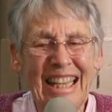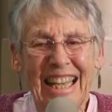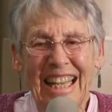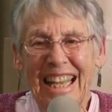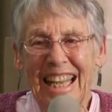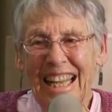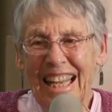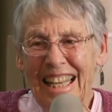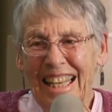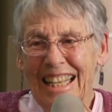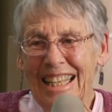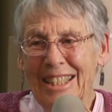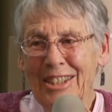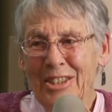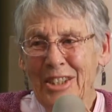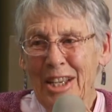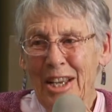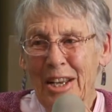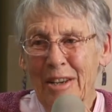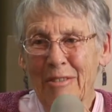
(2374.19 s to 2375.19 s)
and
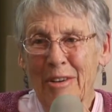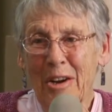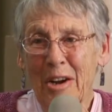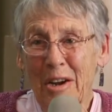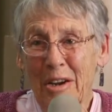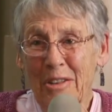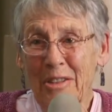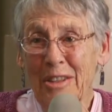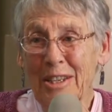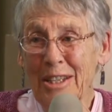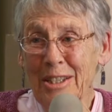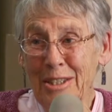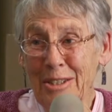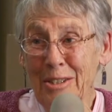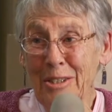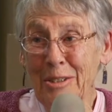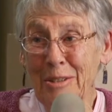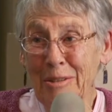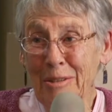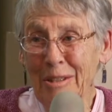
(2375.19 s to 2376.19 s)
it's kind of a hard thing to
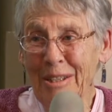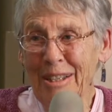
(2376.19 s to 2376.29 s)
do.